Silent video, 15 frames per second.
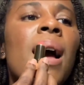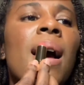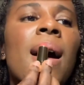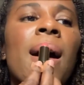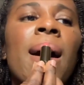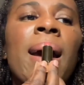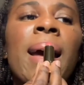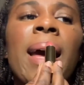
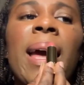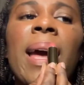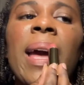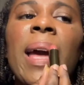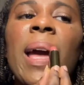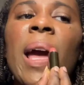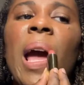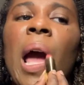
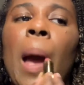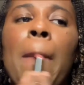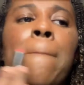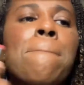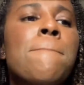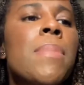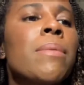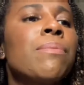Okay.
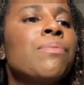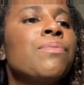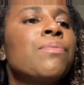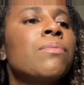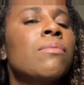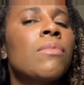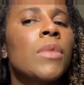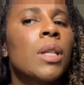
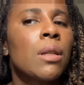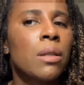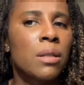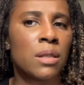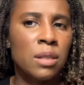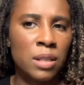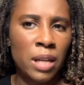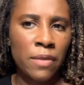
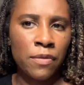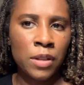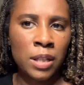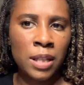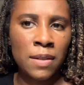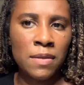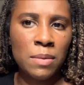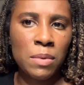This definitely
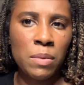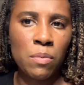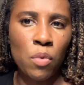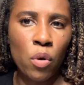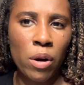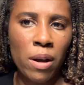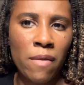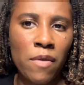gives me
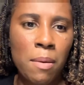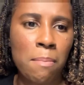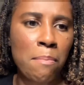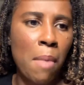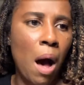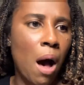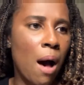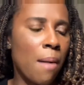more of a
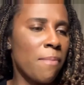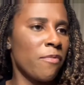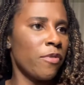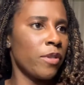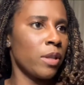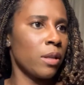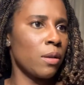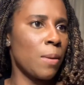balm
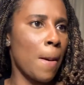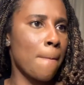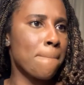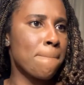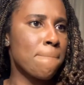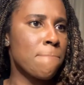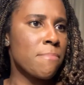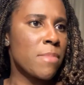feel.
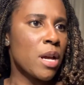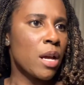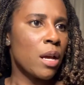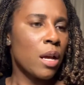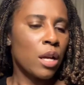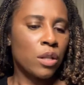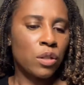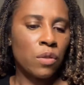
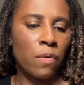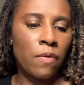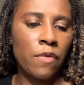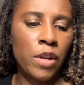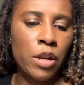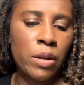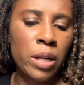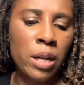So
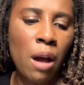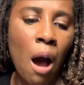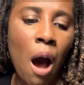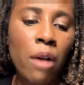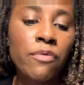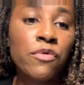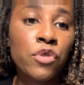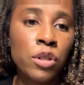very
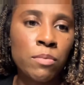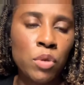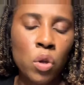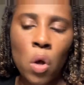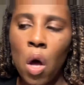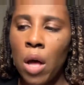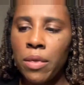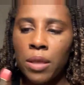
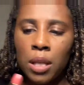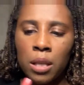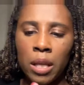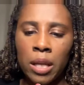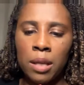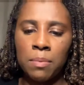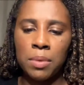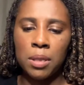comfortable on the
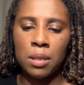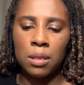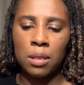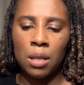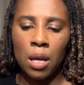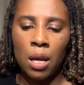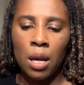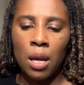lips.
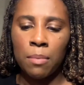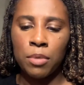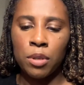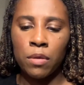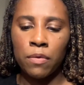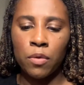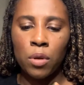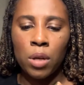
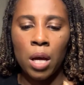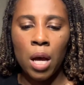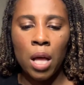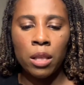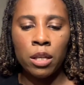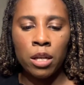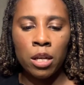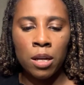Beautiful
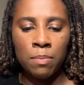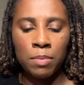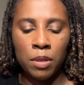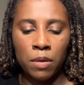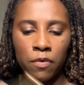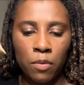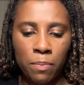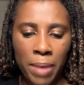color,
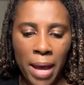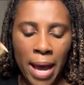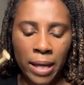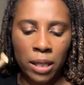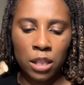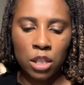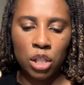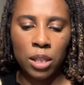beautiful
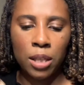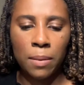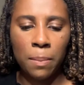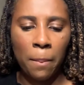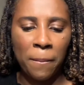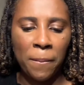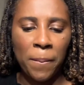packaging.